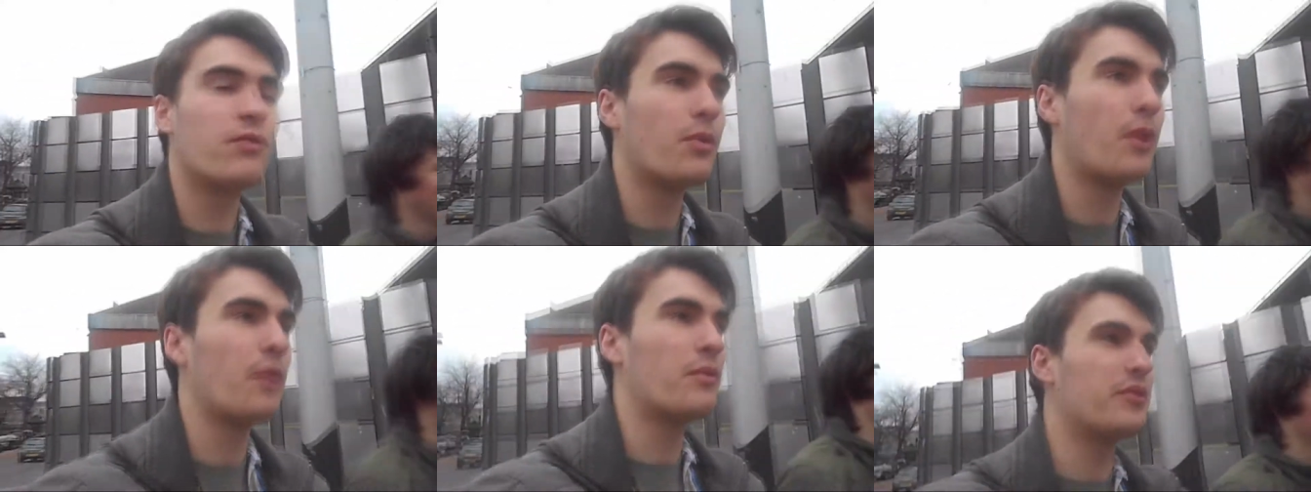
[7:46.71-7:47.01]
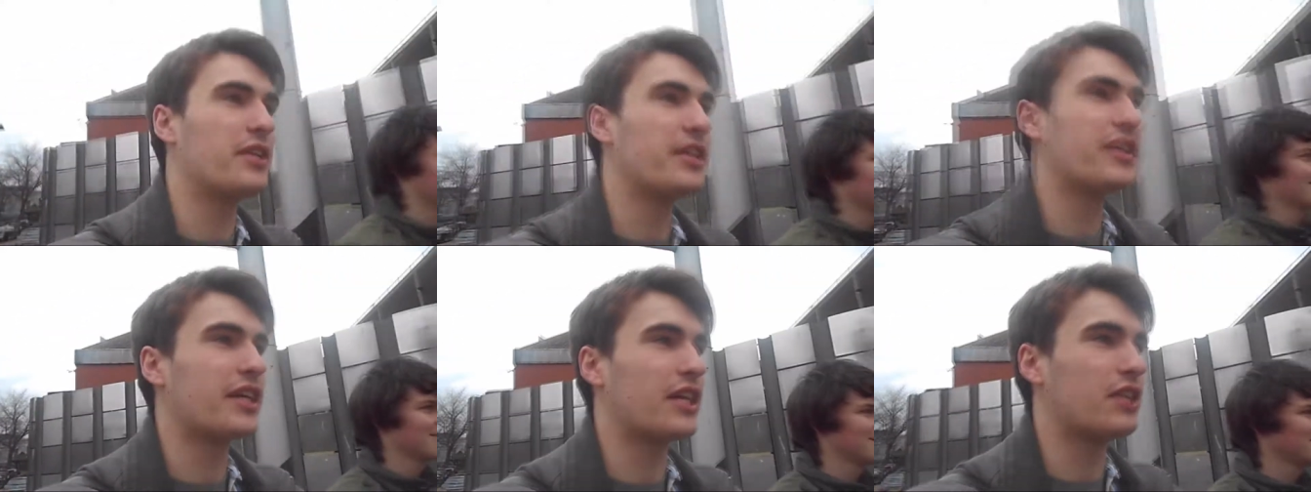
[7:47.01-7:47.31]
Well,
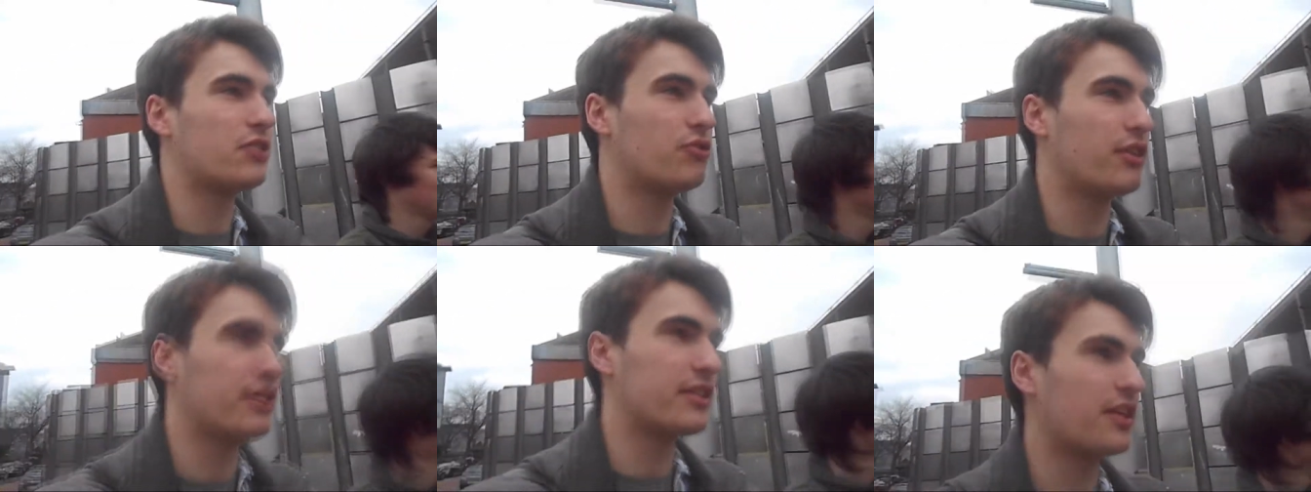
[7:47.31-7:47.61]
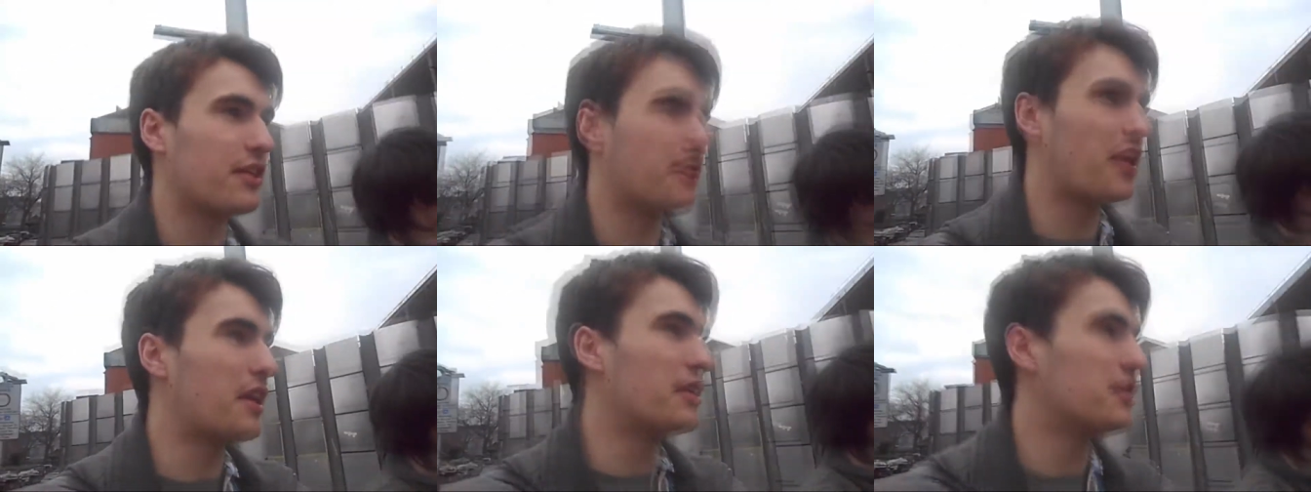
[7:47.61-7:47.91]
we need to get a drink
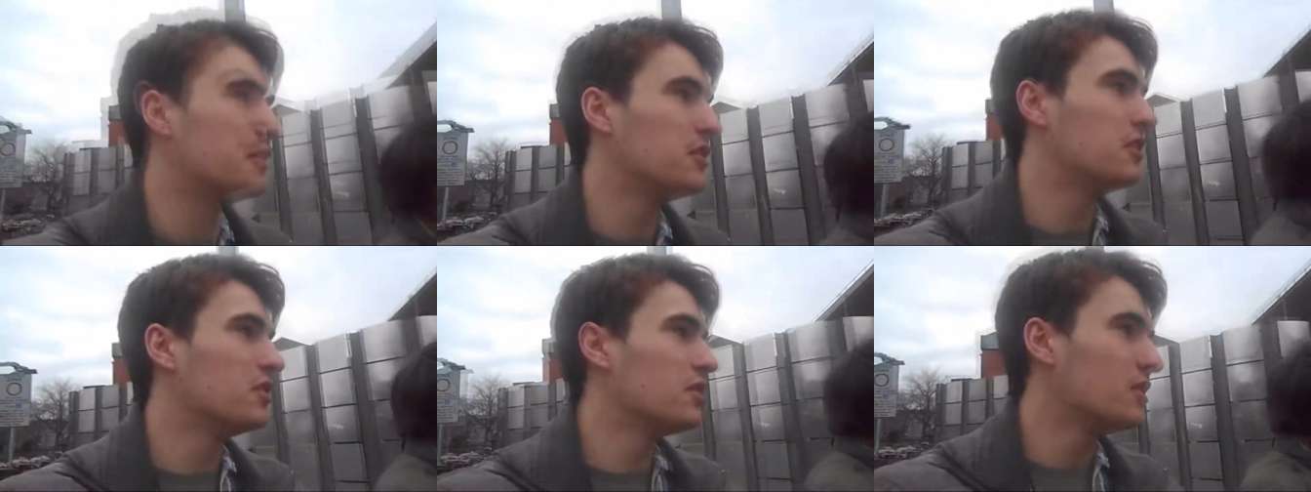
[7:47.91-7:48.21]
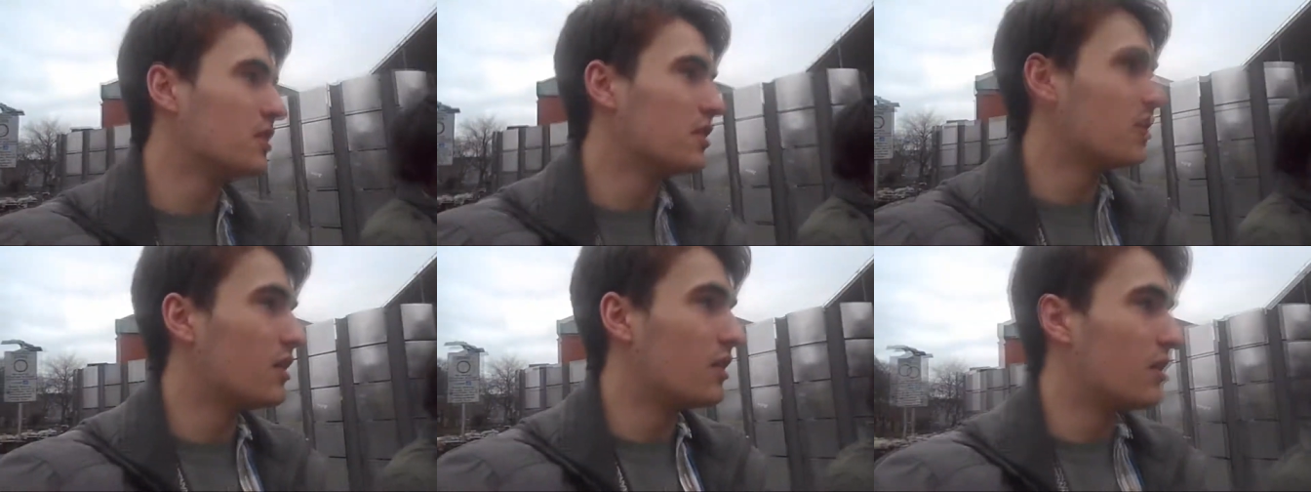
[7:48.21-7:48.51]
and then
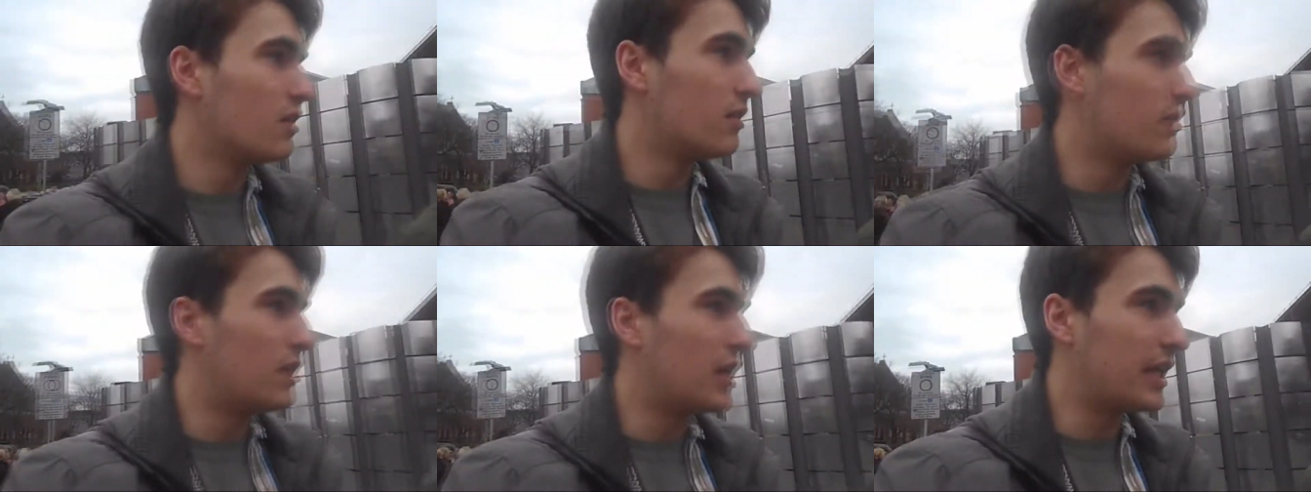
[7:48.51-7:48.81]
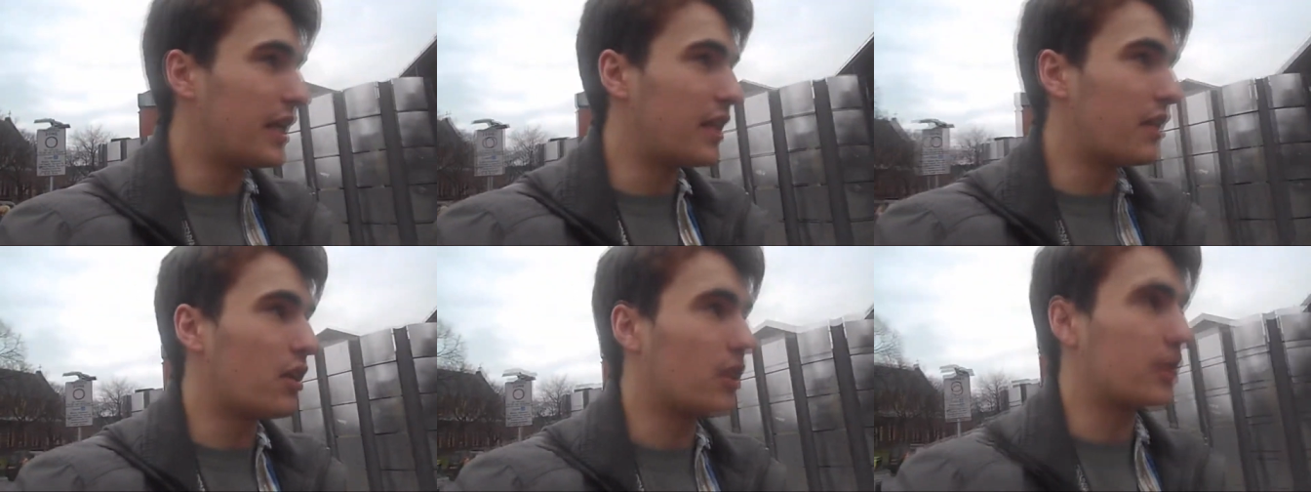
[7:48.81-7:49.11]

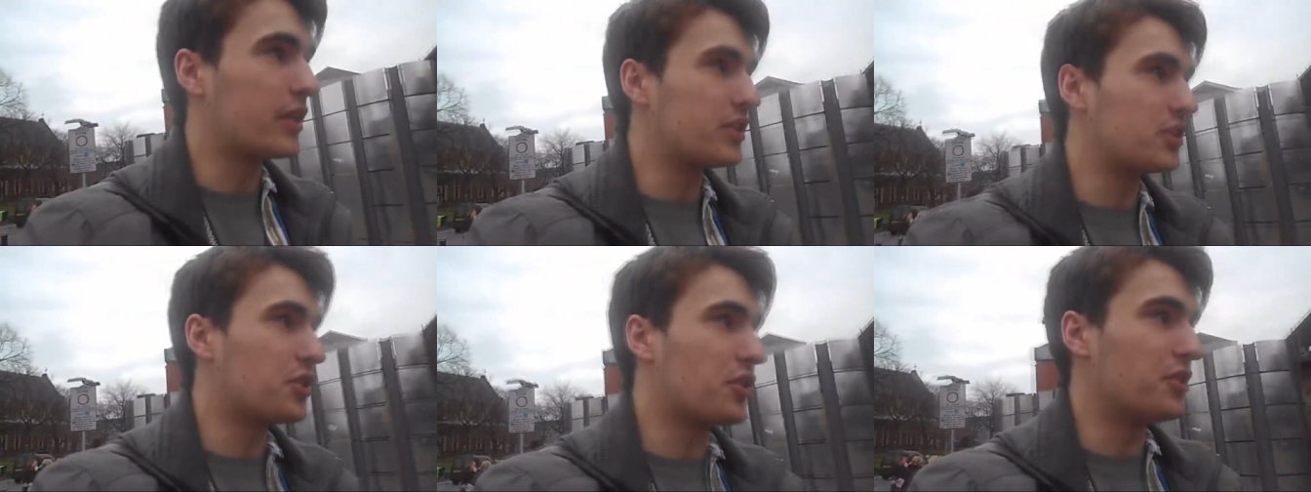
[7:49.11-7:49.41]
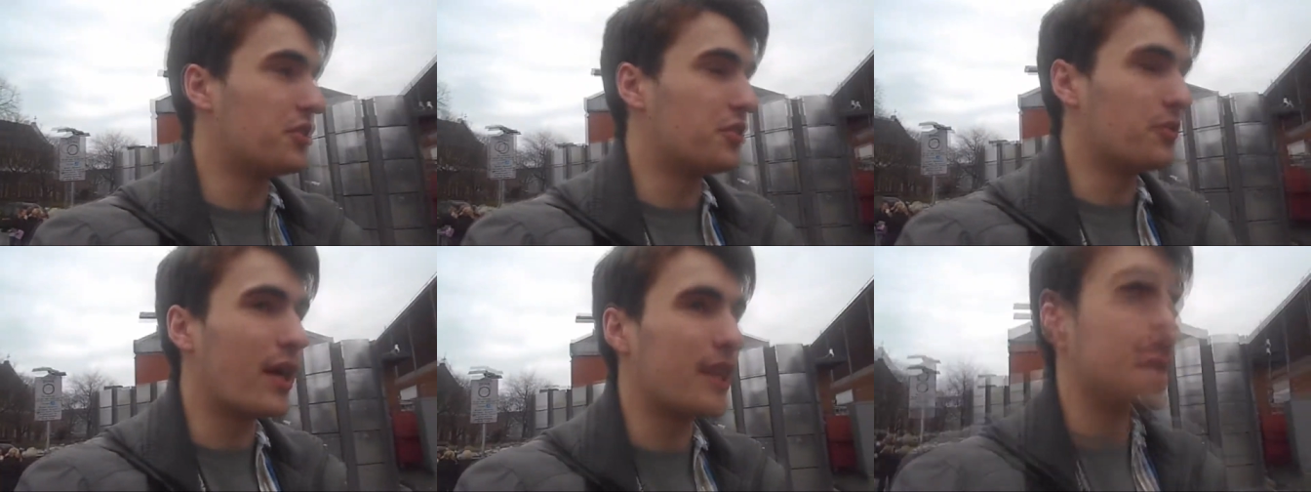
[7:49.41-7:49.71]
another look in
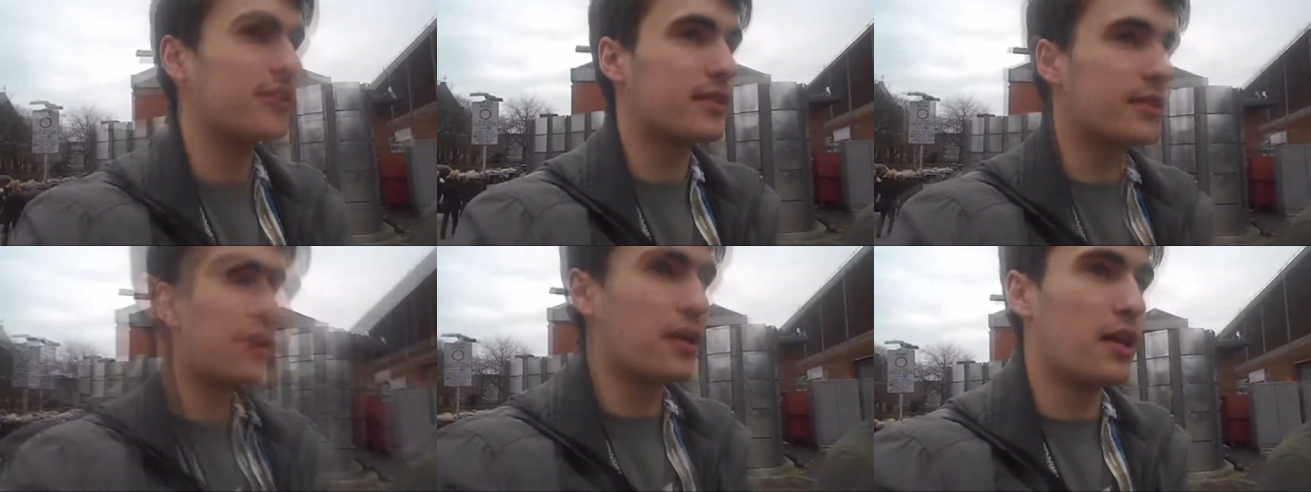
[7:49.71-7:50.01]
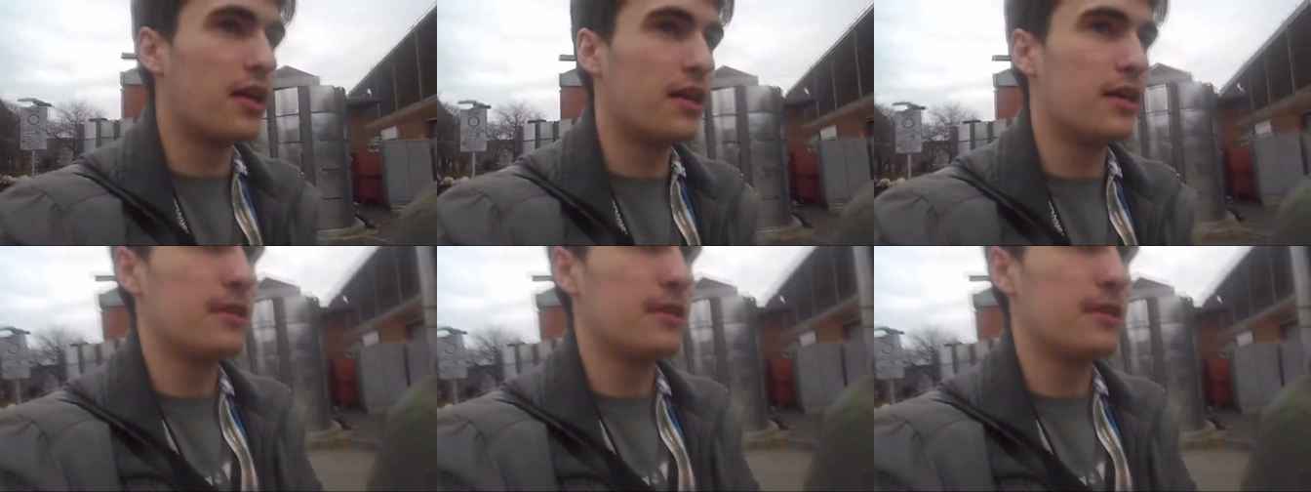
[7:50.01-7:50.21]
Toys R Us.